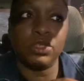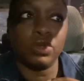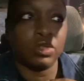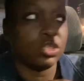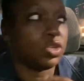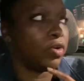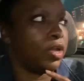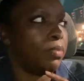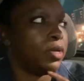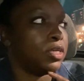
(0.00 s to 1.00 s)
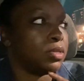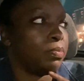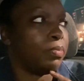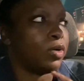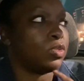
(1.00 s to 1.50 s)
on the screen because I'm
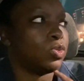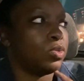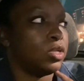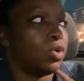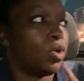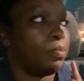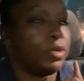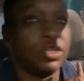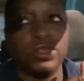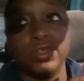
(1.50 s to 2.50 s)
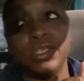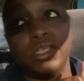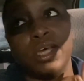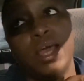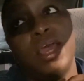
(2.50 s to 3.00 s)
about to look on Pinterest
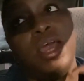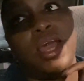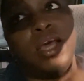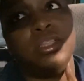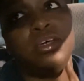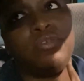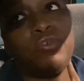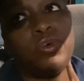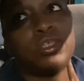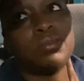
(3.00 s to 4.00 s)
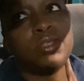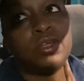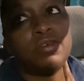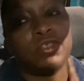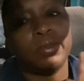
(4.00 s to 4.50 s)
and look for some
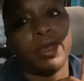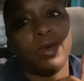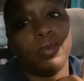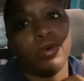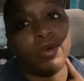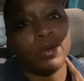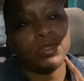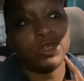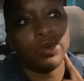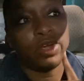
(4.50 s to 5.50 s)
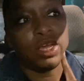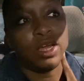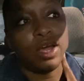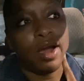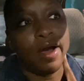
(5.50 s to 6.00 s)
stuff to make with ground
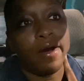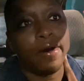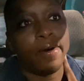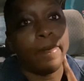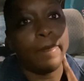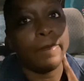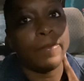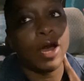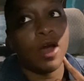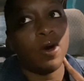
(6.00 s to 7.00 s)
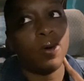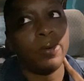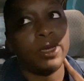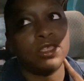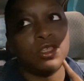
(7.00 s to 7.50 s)
turkey. I
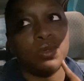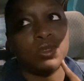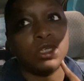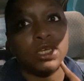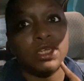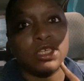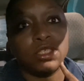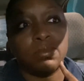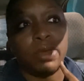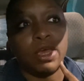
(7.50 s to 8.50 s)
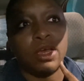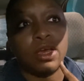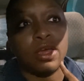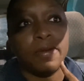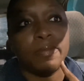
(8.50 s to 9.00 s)
always usually just make
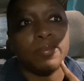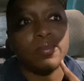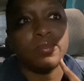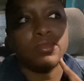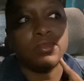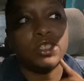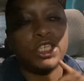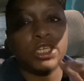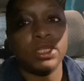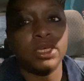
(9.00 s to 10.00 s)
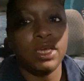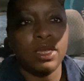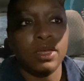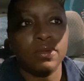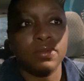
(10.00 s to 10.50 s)
chili,
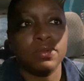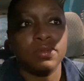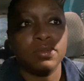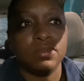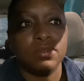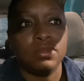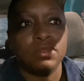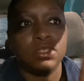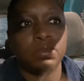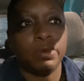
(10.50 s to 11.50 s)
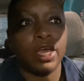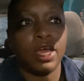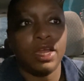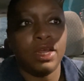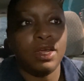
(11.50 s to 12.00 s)

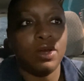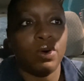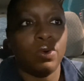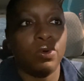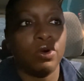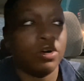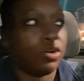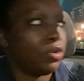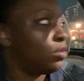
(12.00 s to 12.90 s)
spaghetti, or